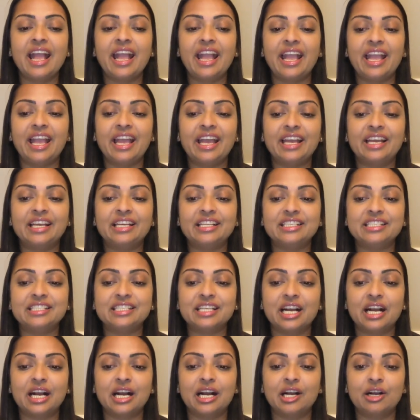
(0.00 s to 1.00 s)

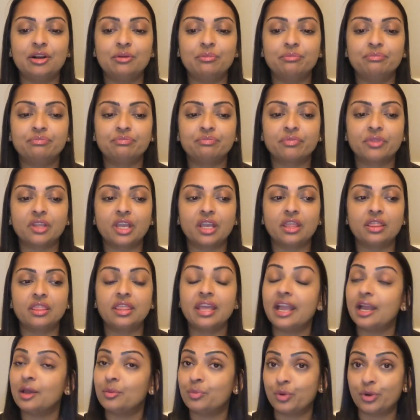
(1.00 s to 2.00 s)
and
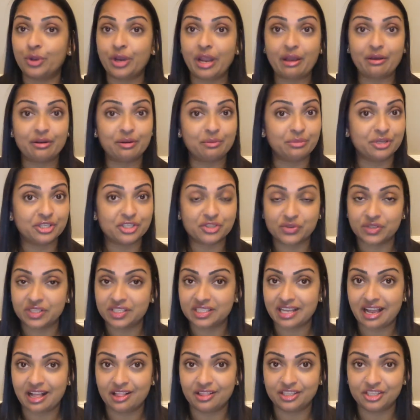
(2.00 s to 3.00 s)
they had put out a mystery
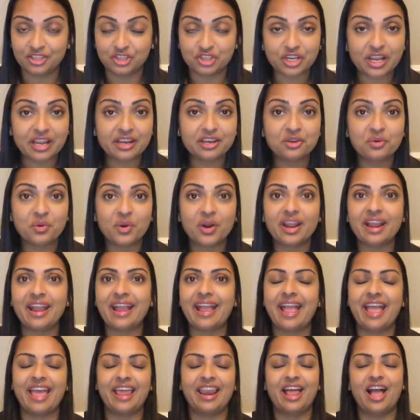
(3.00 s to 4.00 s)
cell in January,
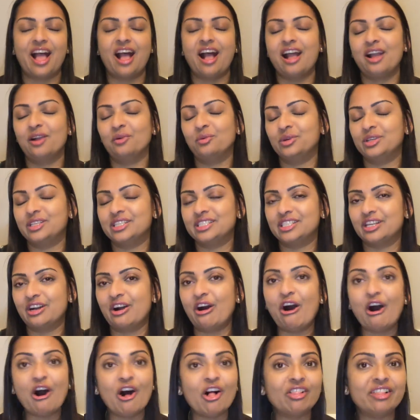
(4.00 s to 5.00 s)
and I was
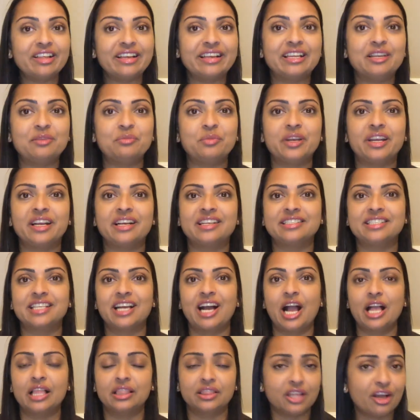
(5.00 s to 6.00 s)
all in because
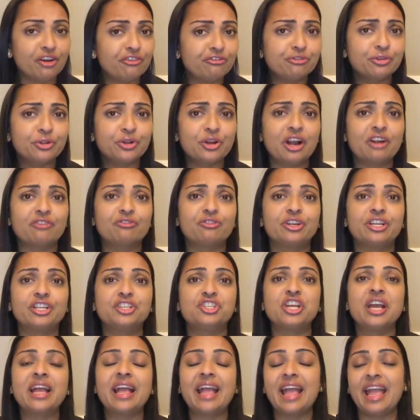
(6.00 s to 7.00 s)
I love full
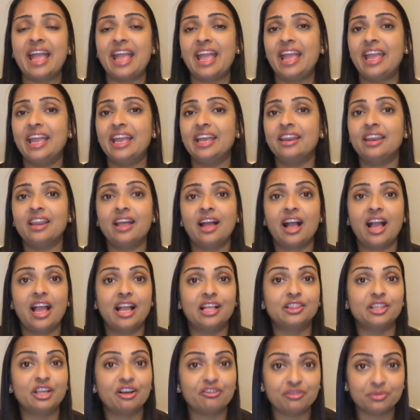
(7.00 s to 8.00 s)
coverage and
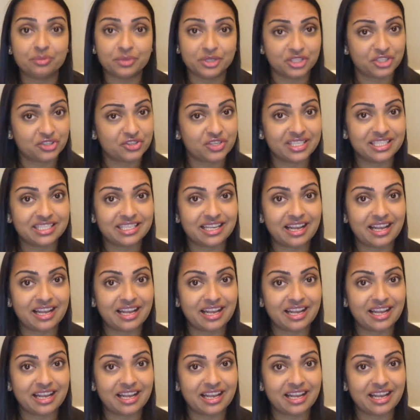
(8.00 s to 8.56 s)
I love a mystery